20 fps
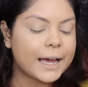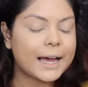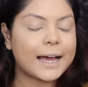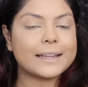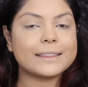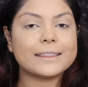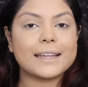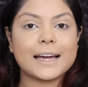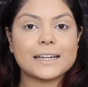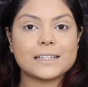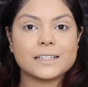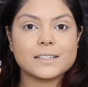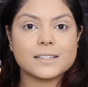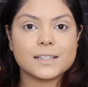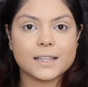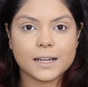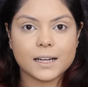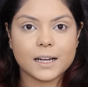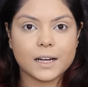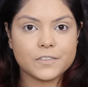and that is
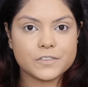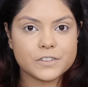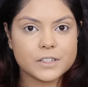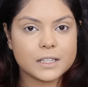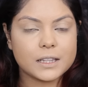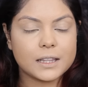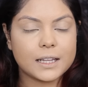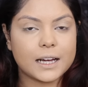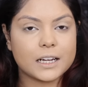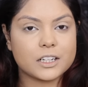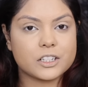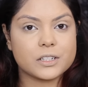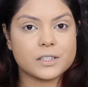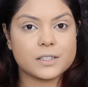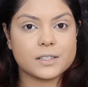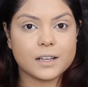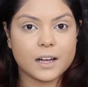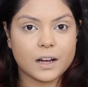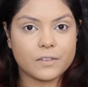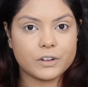the Cuffs and
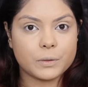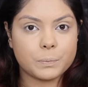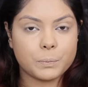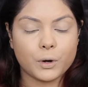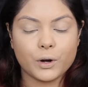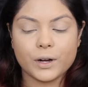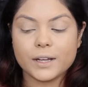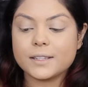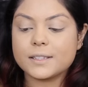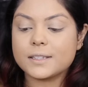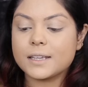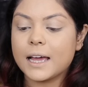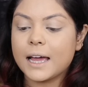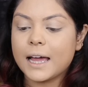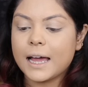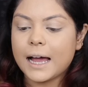Lashes Cover Pots.